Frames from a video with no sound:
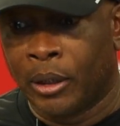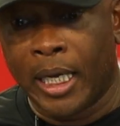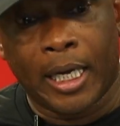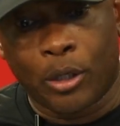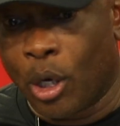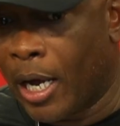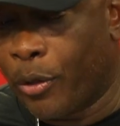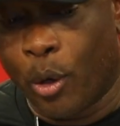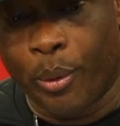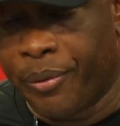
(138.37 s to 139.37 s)
Yeah, I
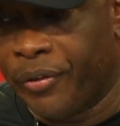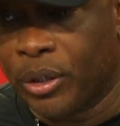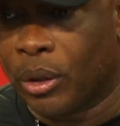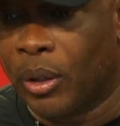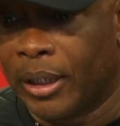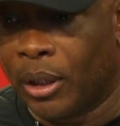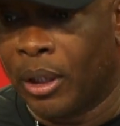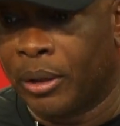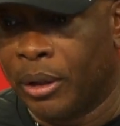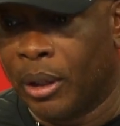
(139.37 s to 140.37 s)
thought we were physical. I
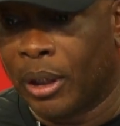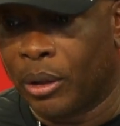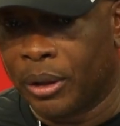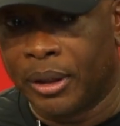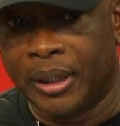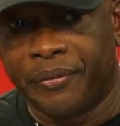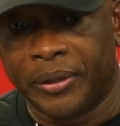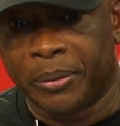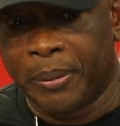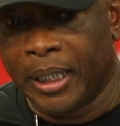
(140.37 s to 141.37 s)
thought the
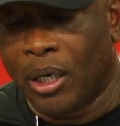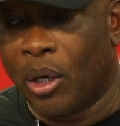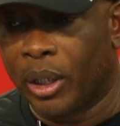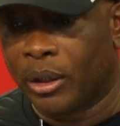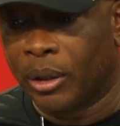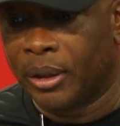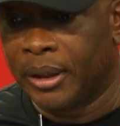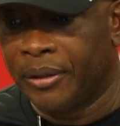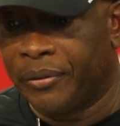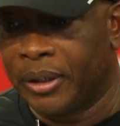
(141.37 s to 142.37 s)
defense played hard. I thought the
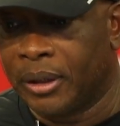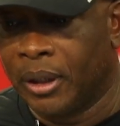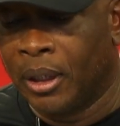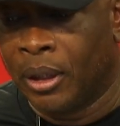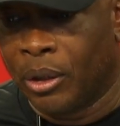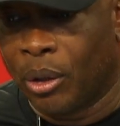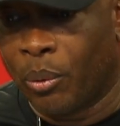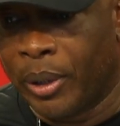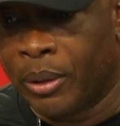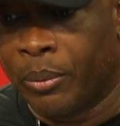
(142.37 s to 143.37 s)
defense, you know,
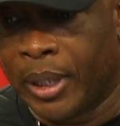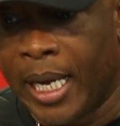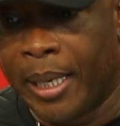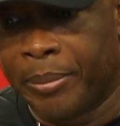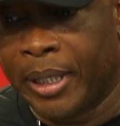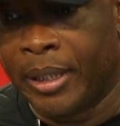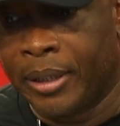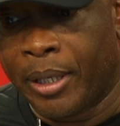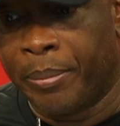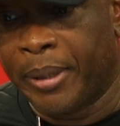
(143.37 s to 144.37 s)
went at them.
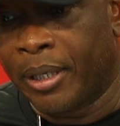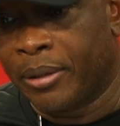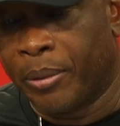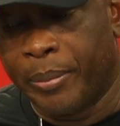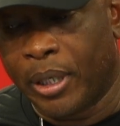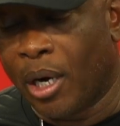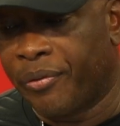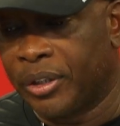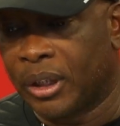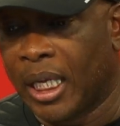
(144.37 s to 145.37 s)
They're a big
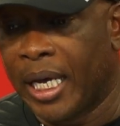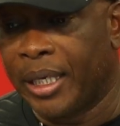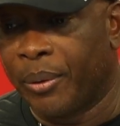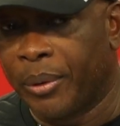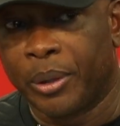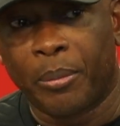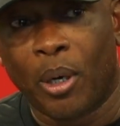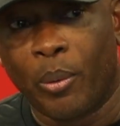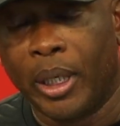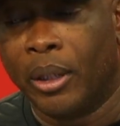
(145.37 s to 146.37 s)
offensive line, and they run the
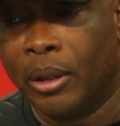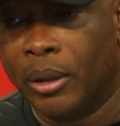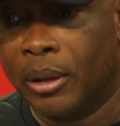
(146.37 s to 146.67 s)
ball well.